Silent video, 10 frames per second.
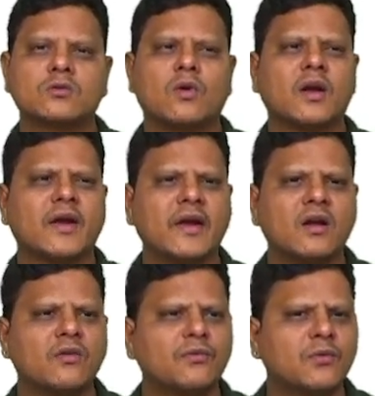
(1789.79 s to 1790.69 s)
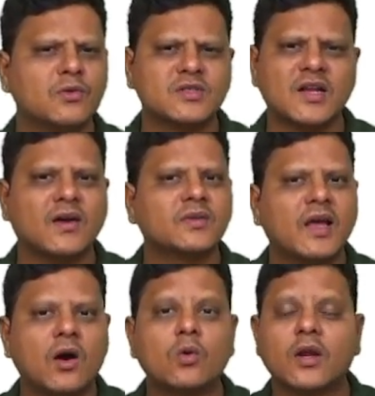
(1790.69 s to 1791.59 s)
what kind of staff they
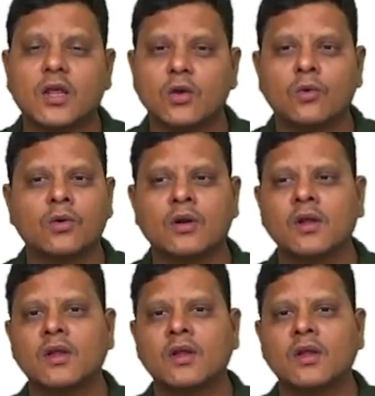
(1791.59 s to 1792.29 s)
have to recruit,